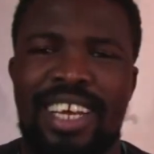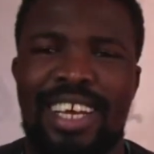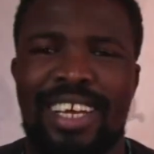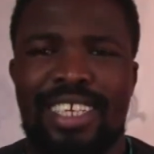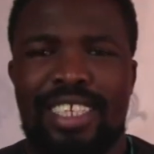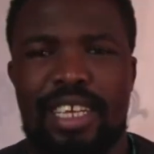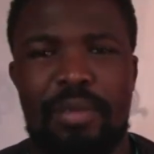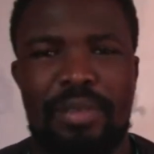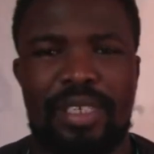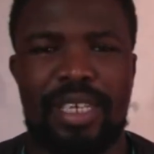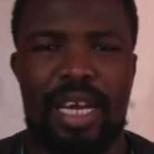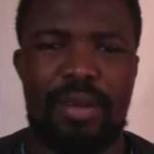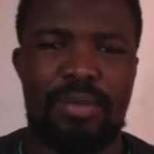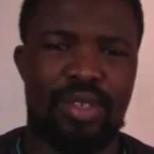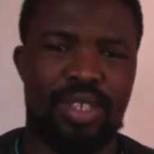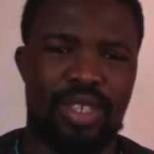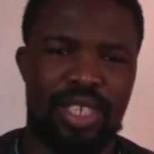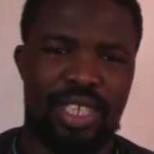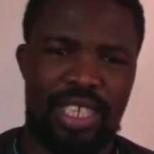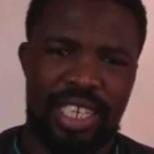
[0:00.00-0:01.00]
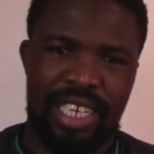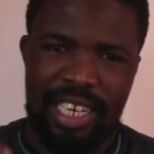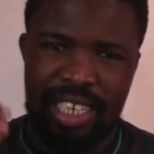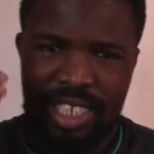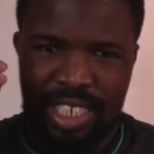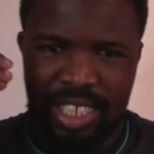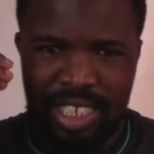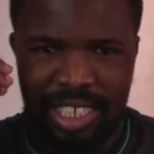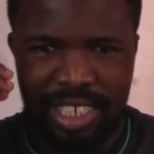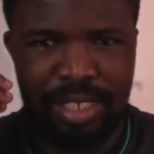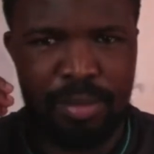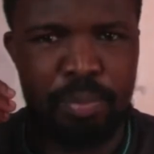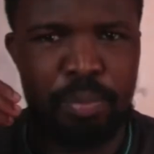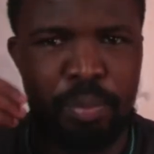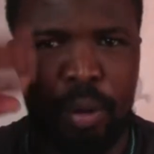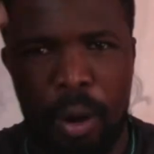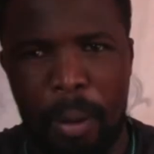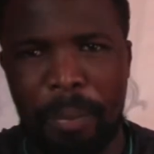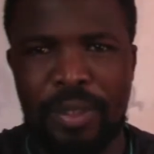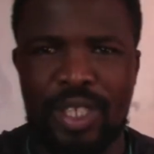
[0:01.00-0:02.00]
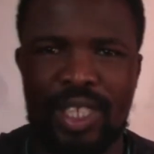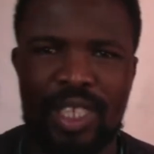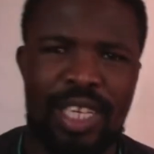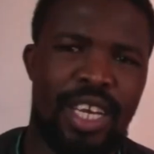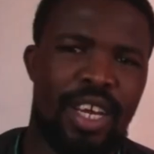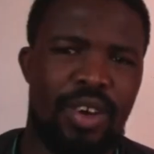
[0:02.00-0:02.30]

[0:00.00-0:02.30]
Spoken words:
Sometimes English just pops